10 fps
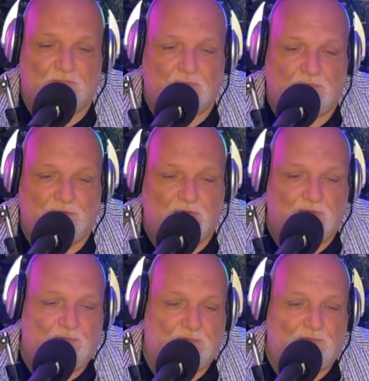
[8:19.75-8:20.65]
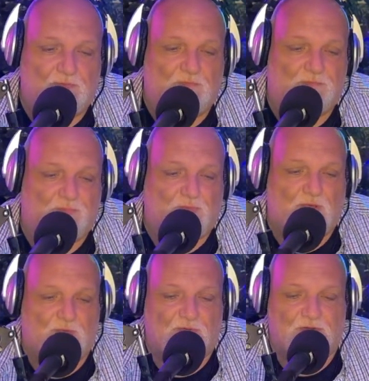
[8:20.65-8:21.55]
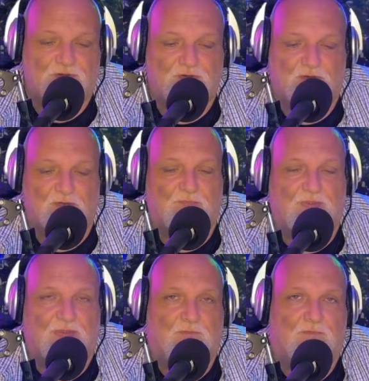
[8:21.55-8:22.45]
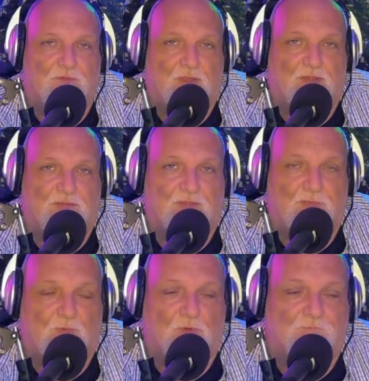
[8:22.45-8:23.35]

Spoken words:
you probably shouldn't be trying to anymore.